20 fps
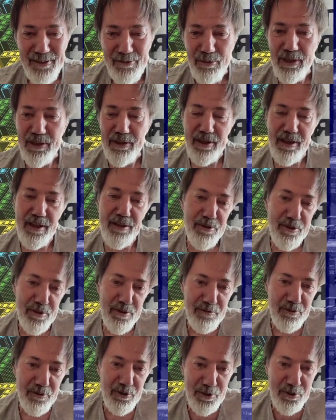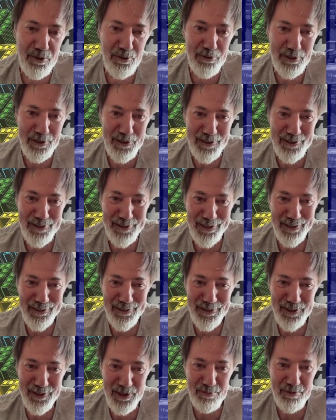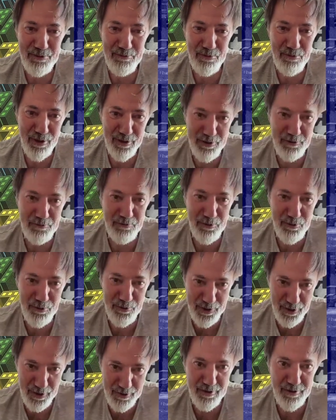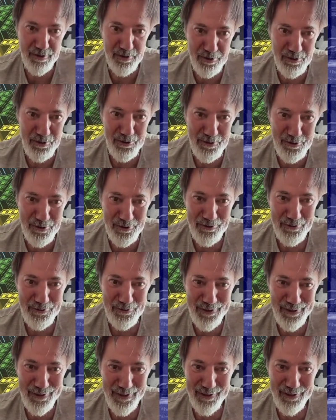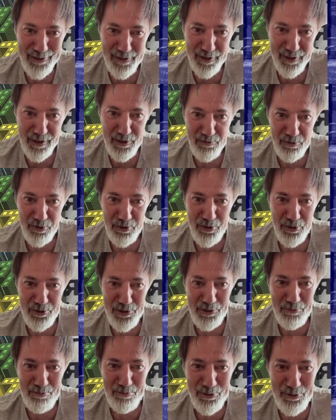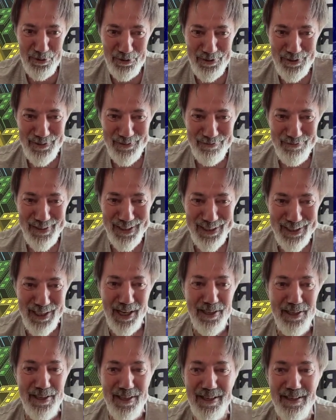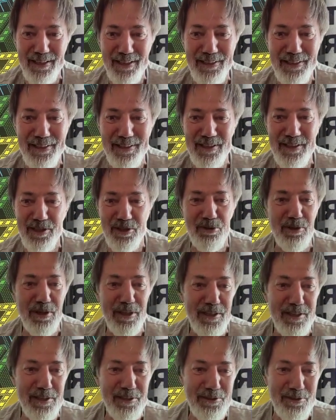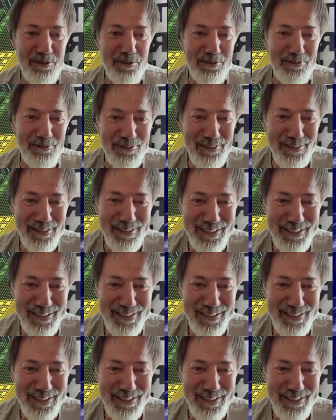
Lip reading: Well, thank you for doing it, and it's been wonderful chatting to you too. And thanks for your support. Take care and see you again soon.